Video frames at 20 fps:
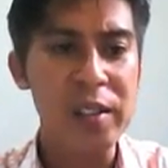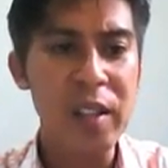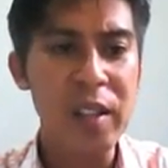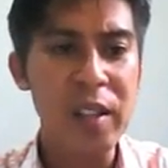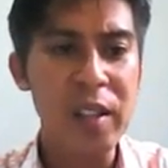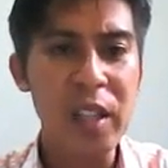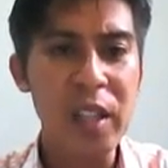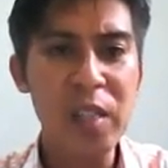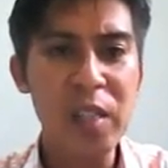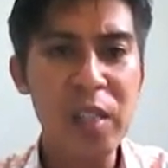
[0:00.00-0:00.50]

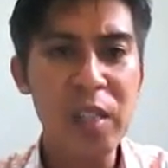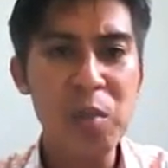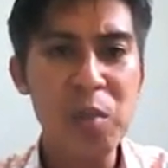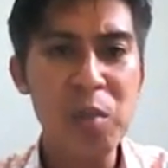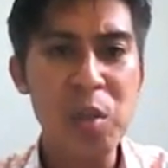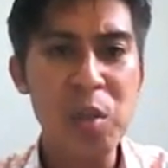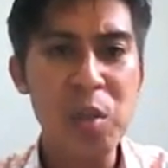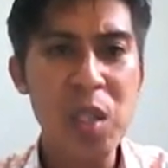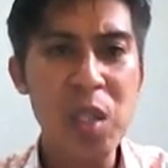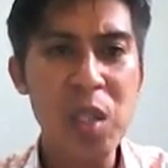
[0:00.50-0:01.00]
like them
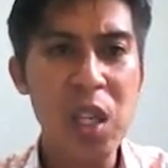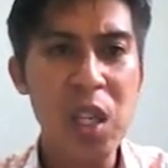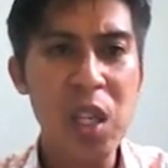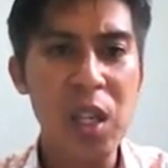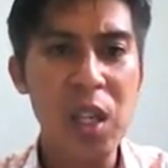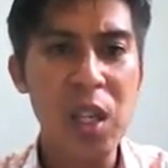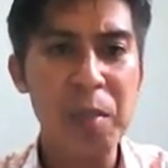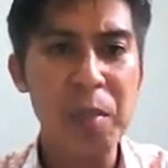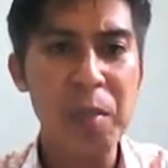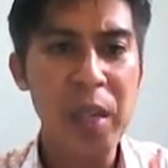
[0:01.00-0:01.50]
to see
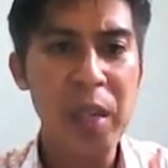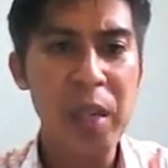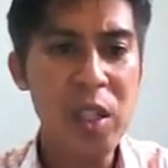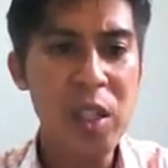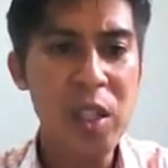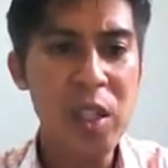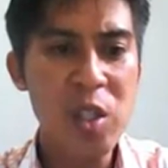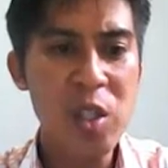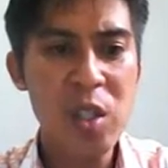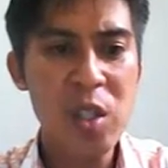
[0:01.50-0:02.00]
a
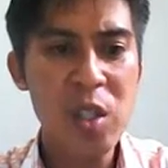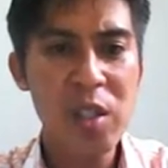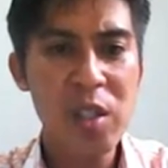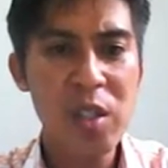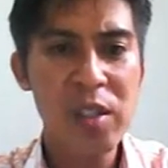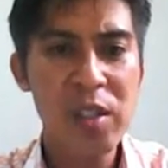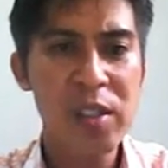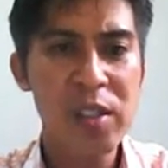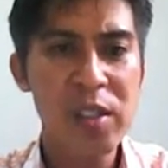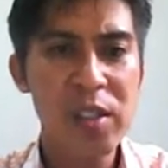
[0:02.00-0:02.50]
page.
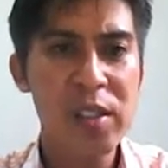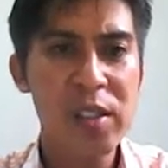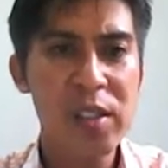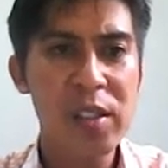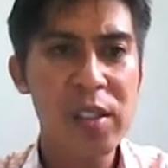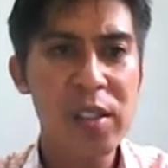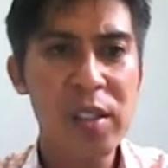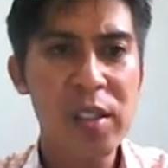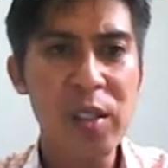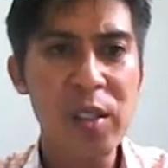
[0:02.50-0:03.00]

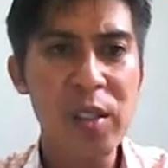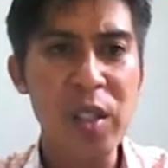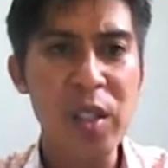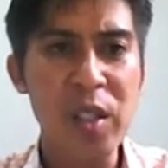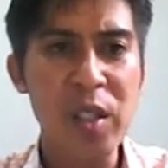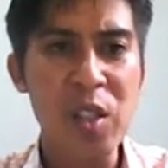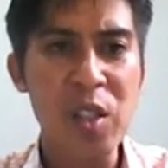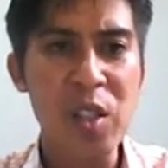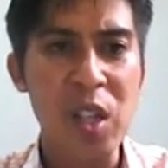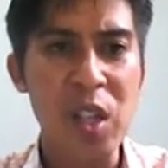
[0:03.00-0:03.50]
You
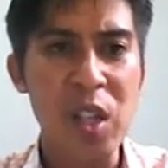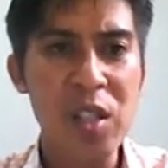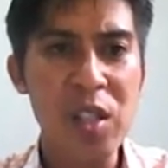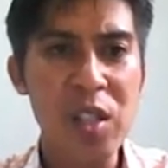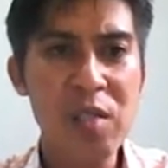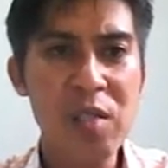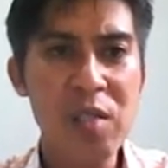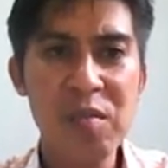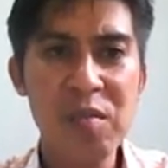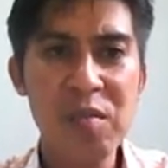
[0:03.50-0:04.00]
can
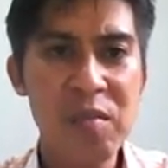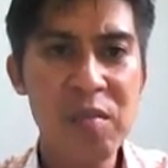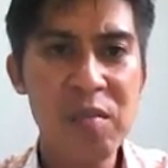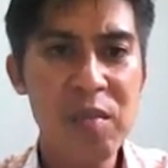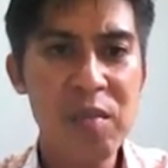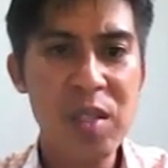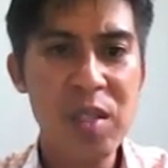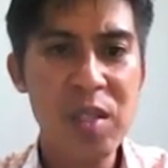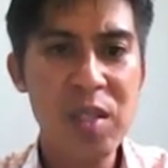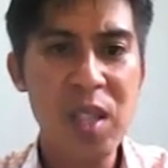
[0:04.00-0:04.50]
just
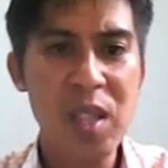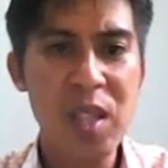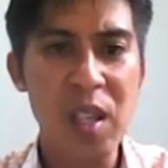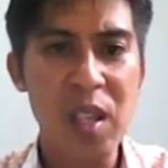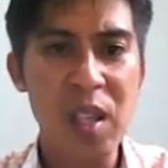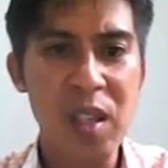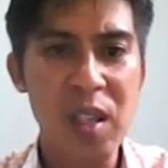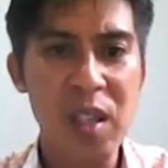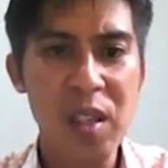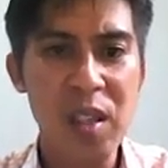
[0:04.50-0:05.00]

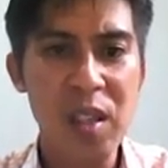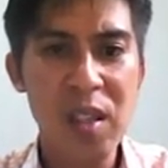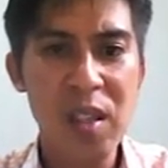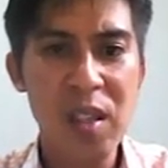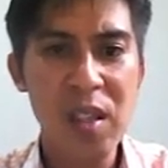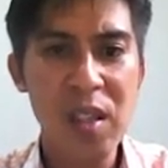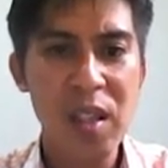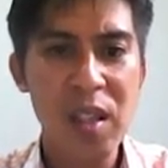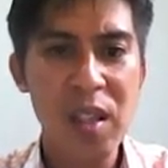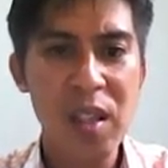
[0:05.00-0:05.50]
see
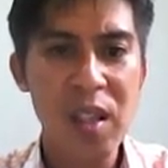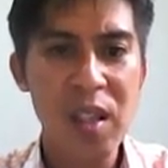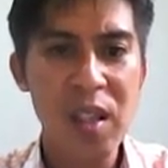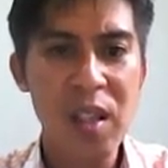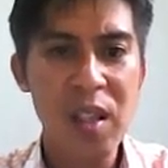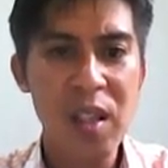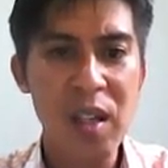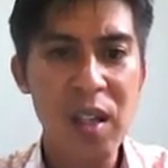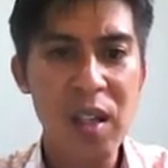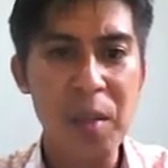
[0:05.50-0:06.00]

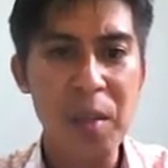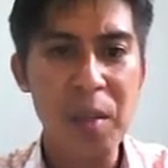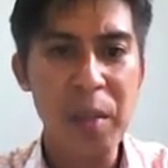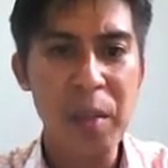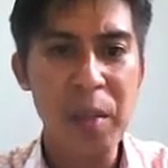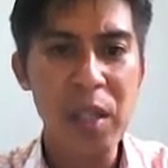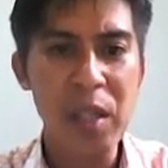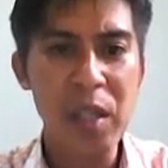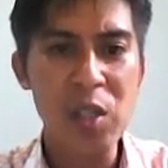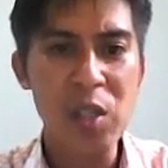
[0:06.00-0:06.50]
a
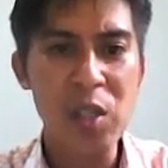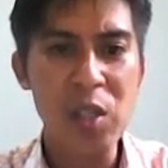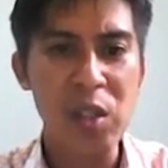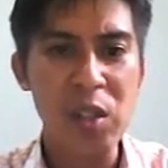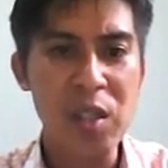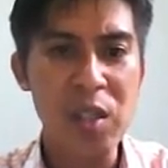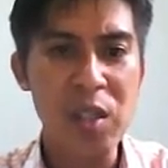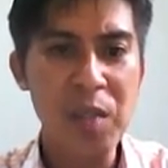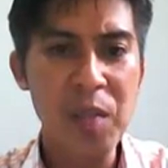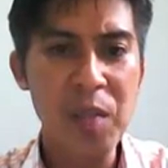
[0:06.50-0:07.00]
page
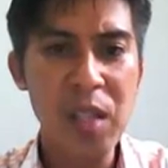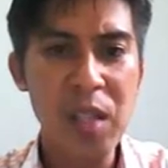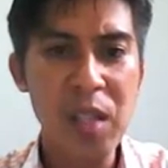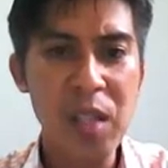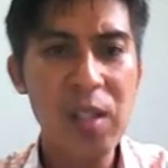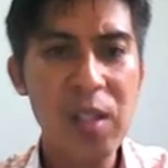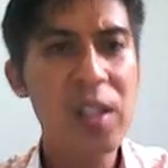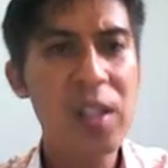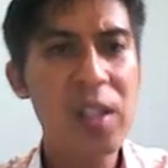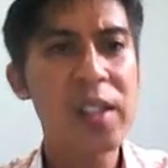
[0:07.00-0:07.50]
on
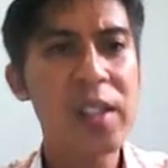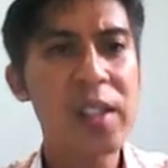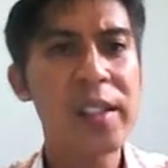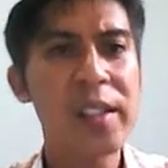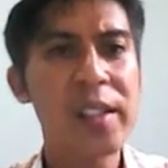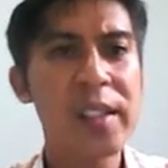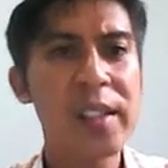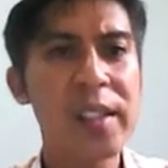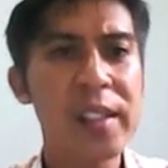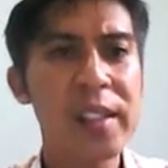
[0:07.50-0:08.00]
something.
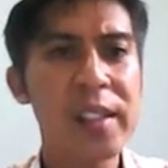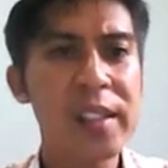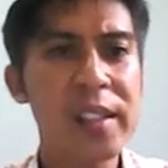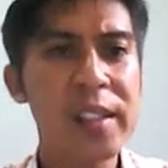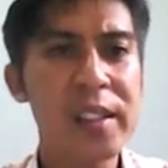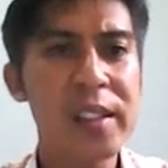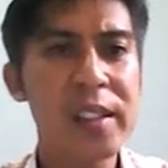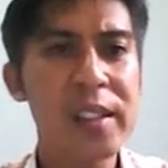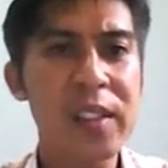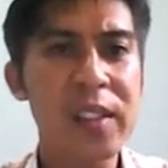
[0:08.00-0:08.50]

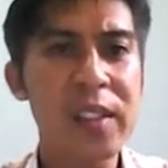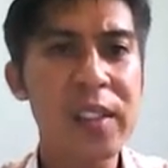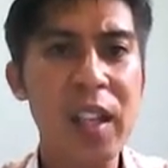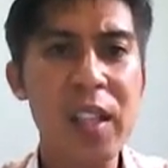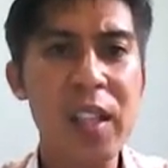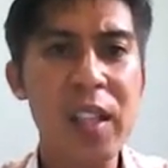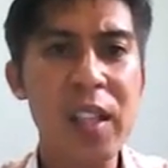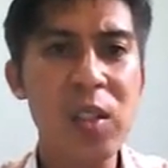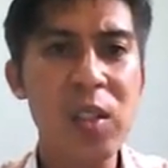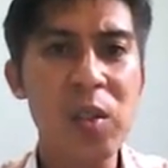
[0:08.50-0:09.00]

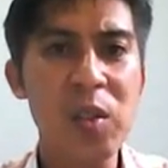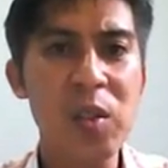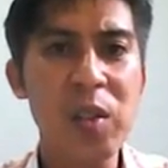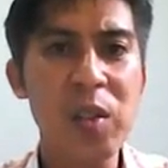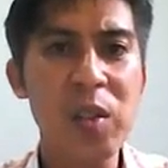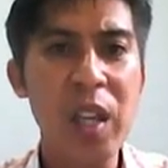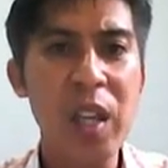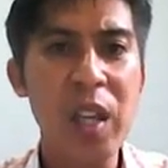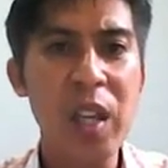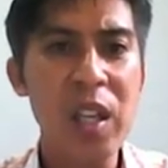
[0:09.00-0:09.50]
Okay, so you
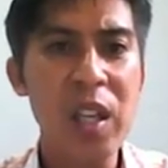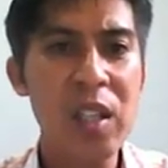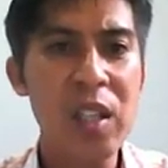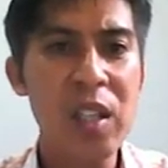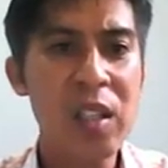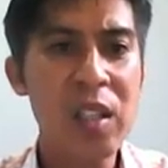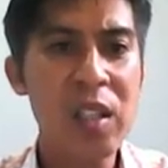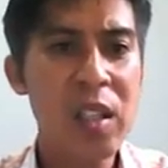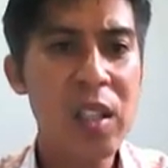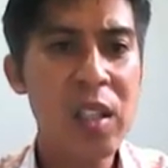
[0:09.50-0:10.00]

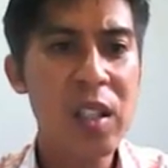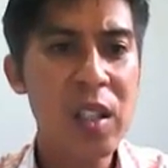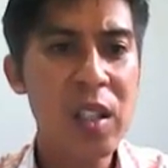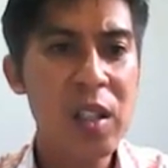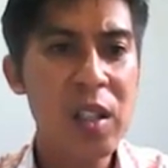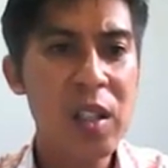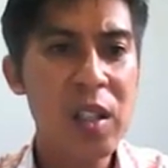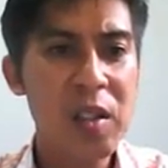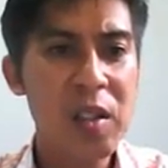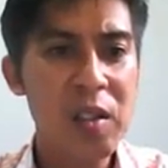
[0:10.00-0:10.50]
can
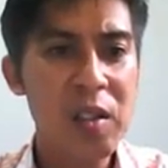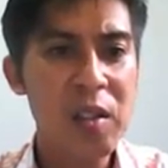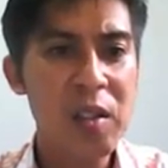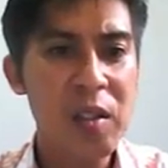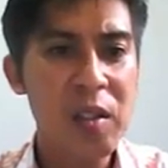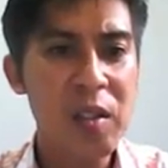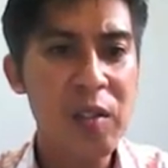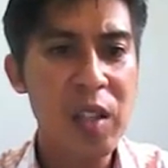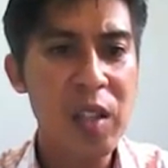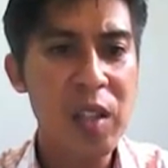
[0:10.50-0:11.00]

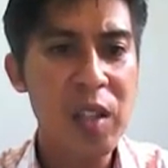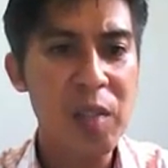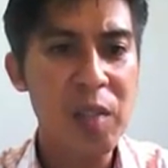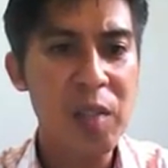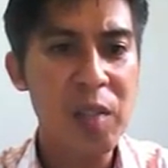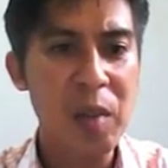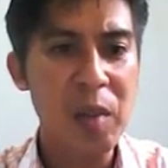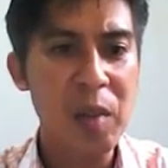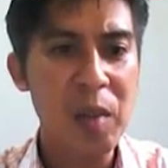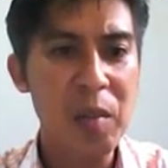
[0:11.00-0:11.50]
see
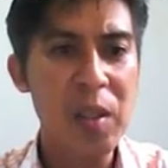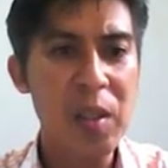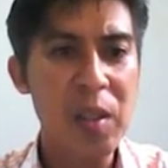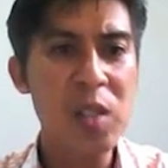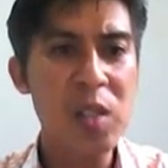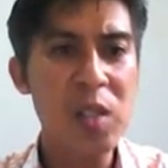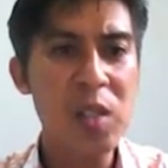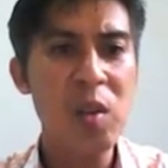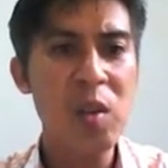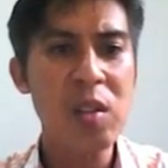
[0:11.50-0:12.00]
probably
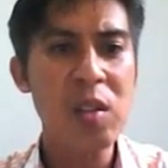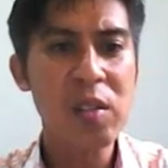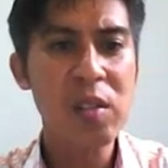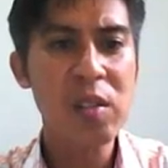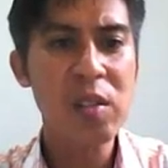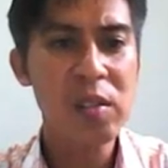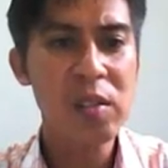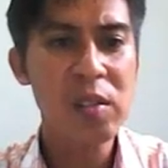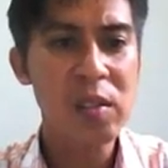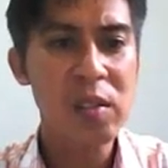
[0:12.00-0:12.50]
this one.
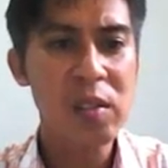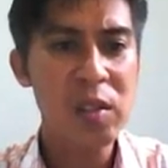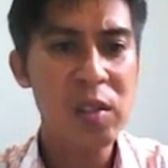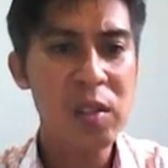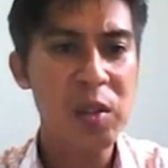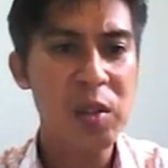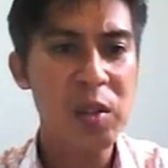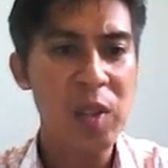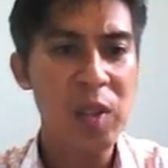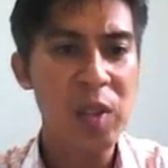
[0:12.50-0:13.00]

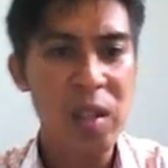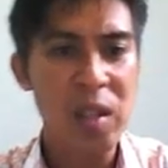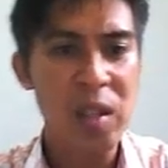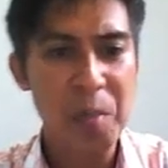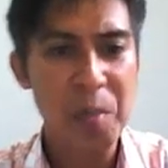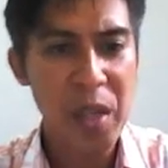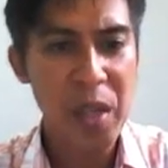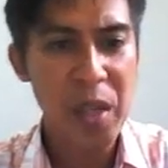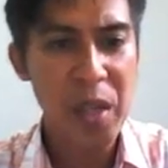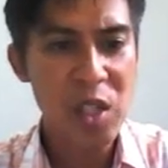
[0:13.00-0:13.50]
There's
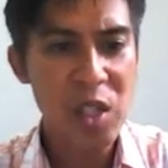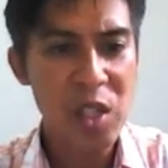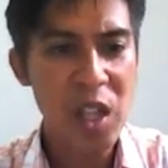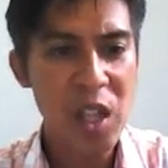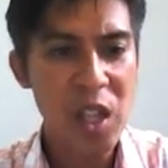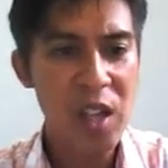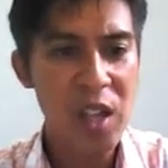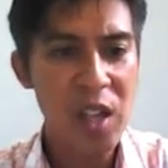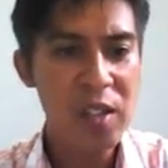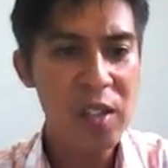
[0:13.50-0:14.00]
a page
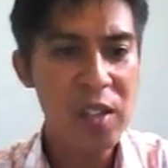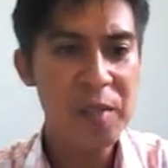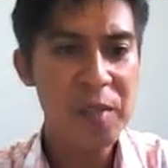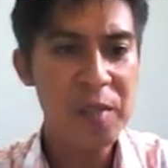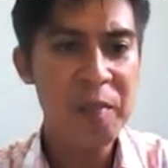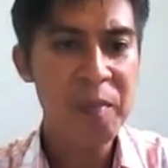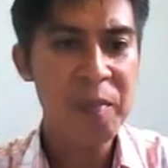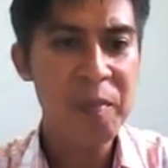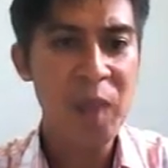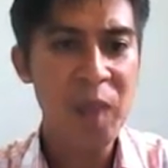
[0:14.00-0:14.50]
there,
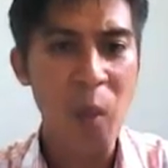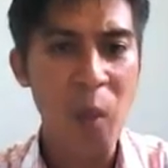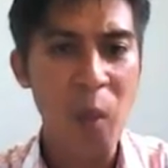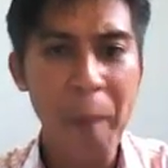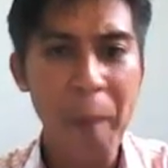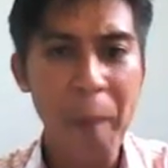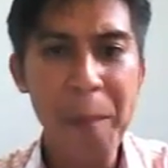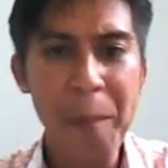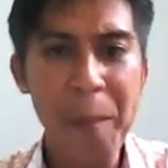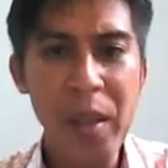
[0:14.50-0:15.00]
a
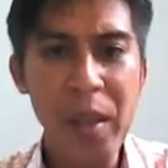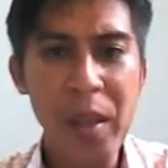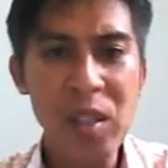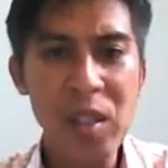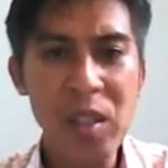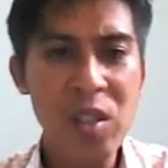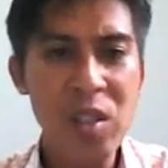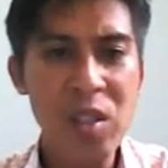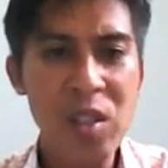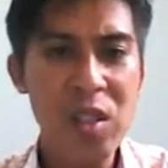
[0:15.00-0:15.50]
web
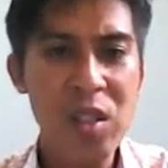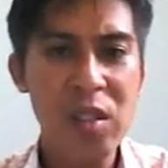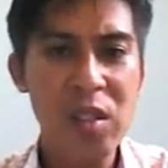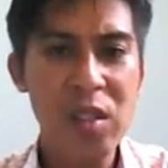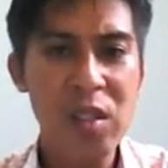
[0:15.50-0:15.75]
page.